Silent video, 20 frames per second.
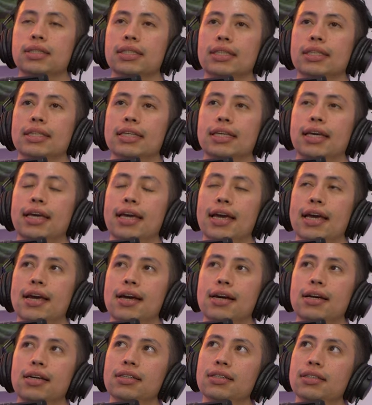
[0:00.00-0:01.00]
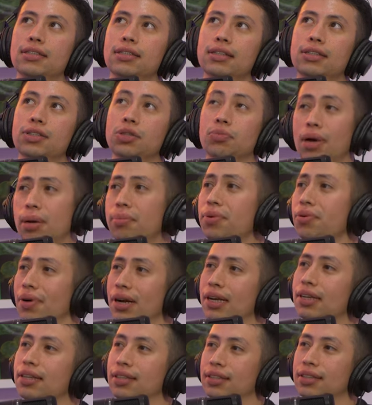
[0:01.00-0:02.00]
Yeah, you might be
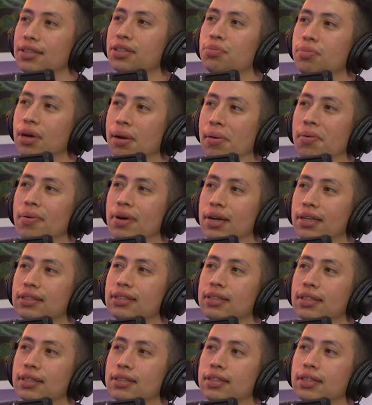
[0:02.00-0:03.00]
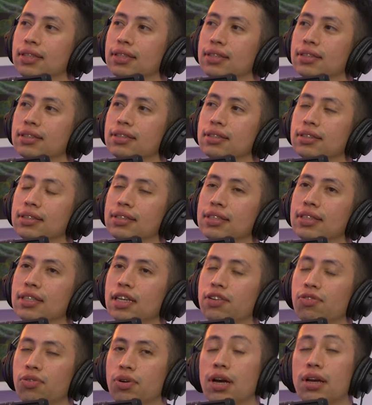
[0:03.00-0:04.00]
right. I think you might be right. Sech yeah.
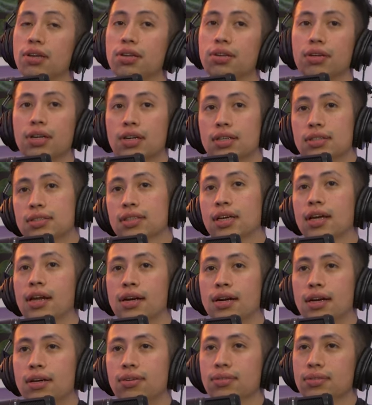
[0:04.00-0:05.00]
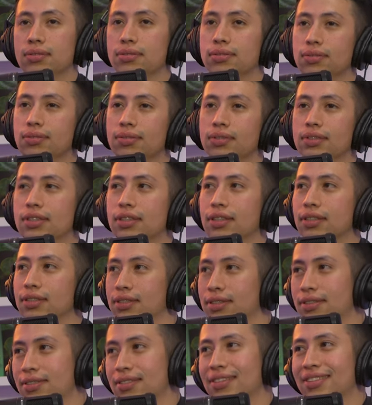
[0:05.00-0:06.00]
If we're not gonna say Rauw,
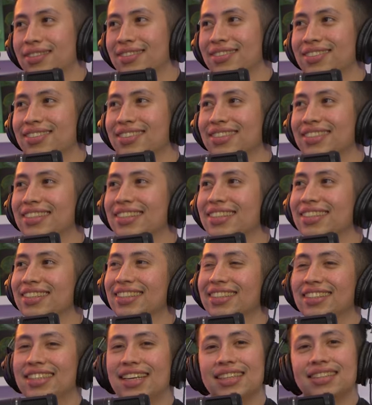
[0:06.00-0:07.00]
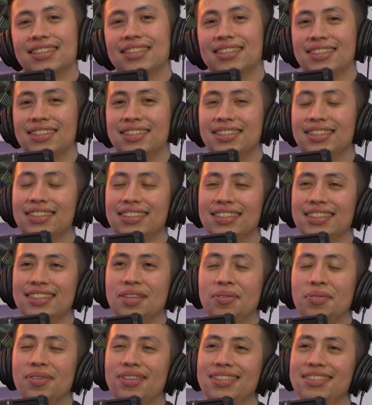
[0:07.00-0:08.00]
because you know, that's
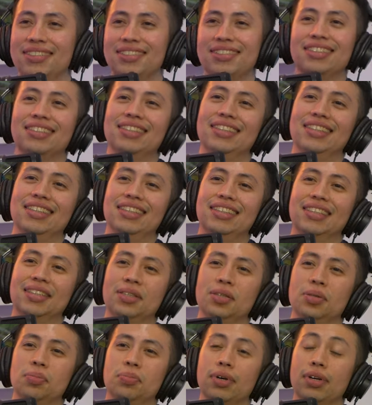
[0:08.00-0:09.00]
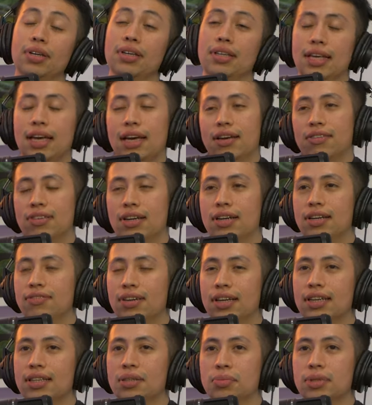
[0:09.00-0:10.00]
come on. But yeah, if not, if
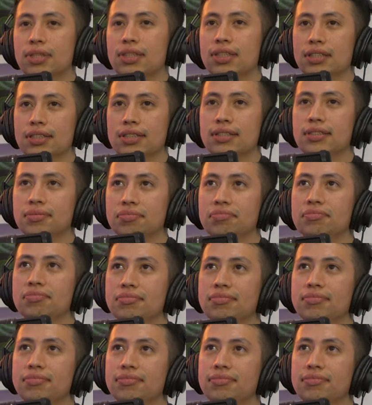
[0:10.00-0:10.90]
not him, then have